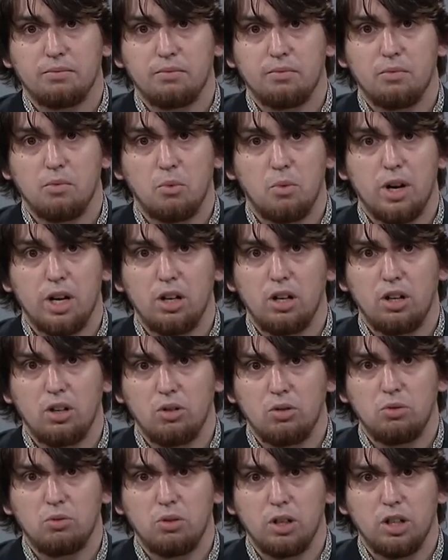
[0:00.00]
When
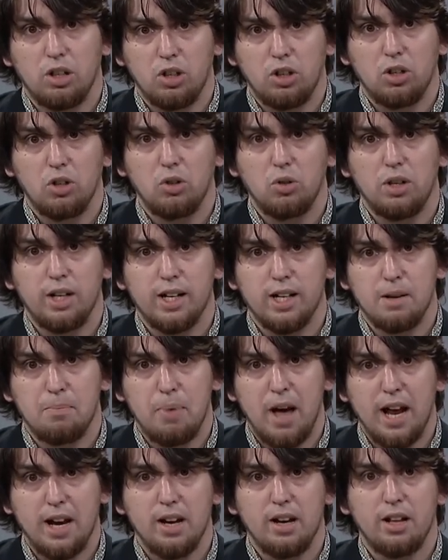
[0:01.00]
you include
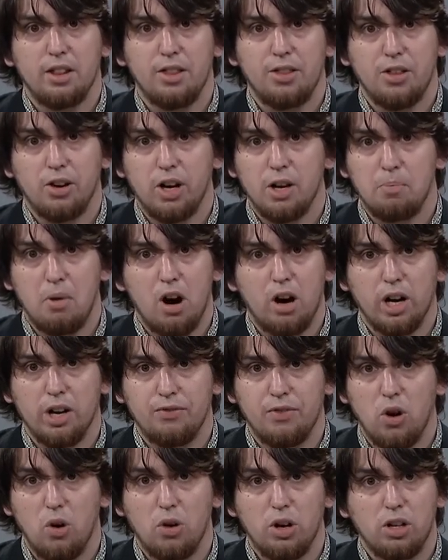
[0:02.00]
independent and third-party
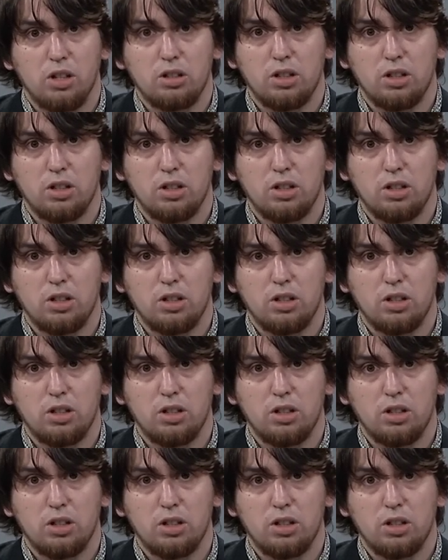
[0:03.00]
voters,